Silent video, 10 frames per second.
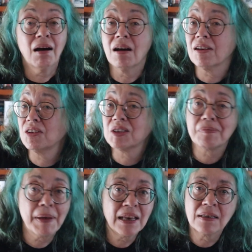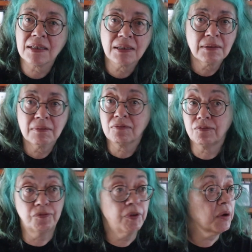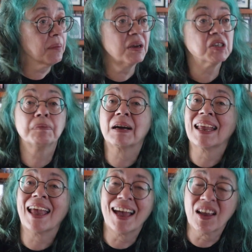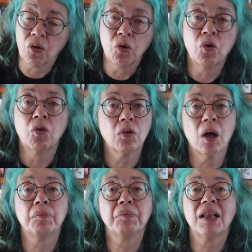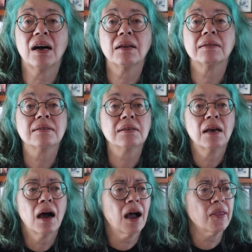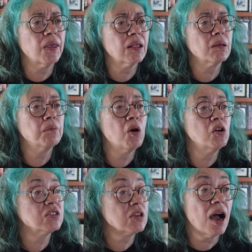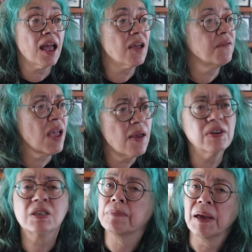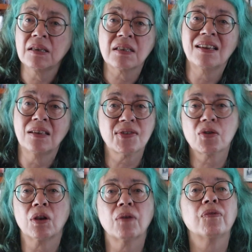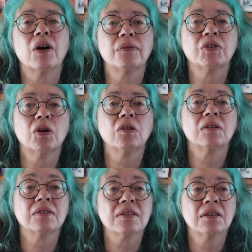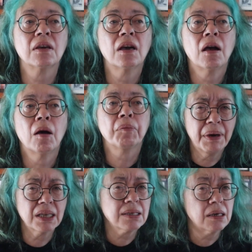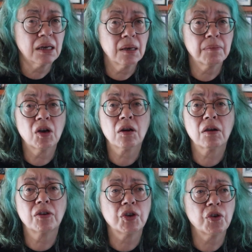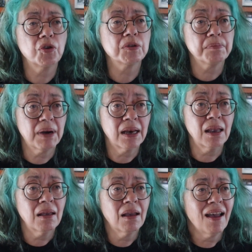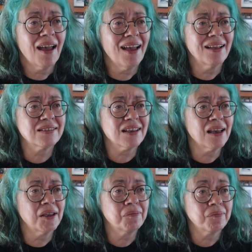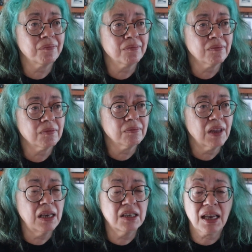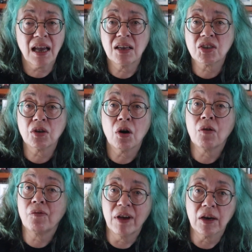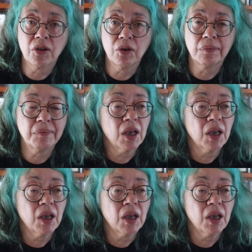I don't spend very much money at all on plants. I think the most I have ever spent is $35. But I am not going to use money as an indication of value.